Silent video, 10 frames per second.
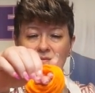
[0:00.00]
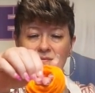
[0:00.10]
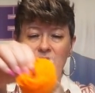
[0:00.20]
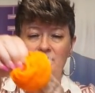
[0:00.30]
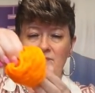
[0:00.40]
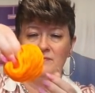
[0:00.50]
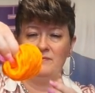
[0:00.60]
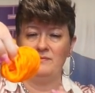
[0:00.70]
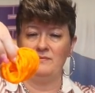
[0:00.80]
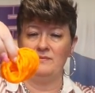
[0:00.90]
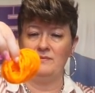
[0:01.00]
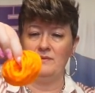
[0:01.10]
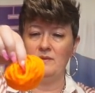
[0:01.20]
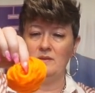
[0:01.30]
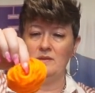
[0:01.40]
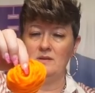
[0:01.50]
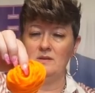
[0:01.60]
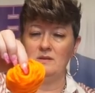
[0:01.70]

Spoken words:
Nobody speaks.